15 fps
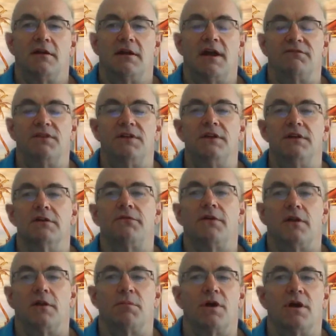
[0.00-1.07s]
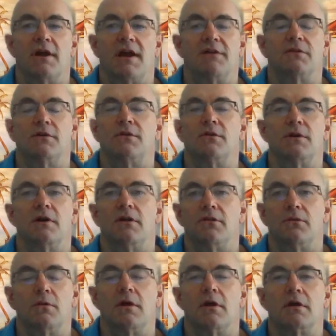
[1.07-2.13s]
have the deal fall apart after doing all the
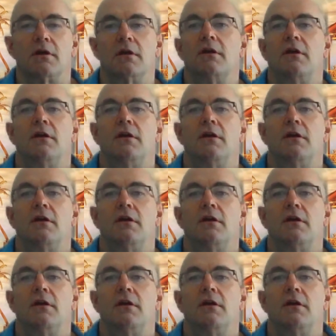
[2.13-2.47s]
work.